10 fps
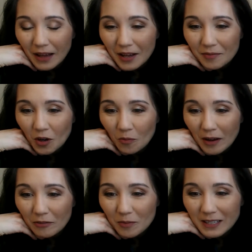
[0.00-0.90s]
M, hope
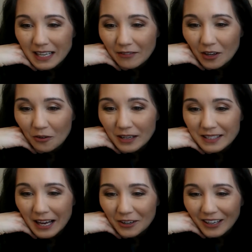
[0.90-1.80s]
everybody's having a great
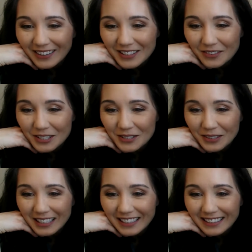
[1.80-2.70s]
Saturday. Oh, that's very
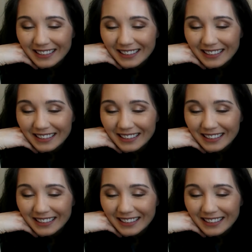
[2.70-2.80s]
sweet.